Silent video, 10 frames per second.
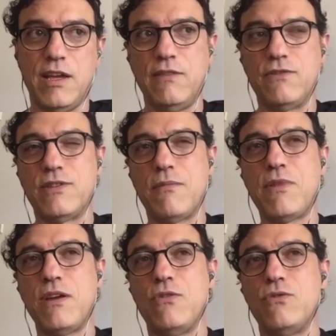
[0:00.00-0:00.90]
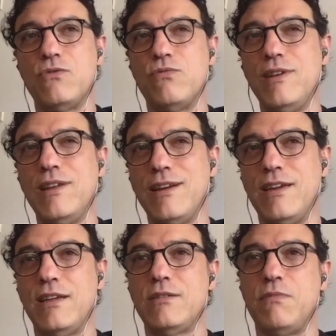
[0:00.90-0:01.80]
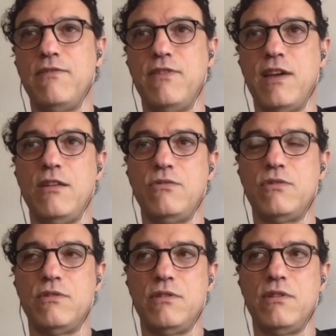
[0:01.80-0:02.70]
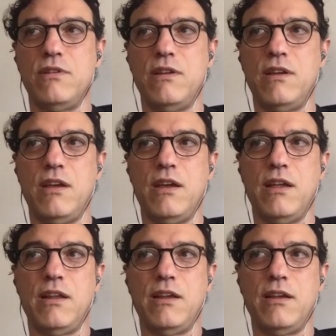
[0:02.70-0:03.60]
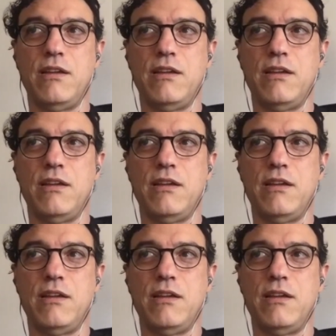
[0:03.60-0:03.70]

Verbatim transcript: if something goes really against my values and i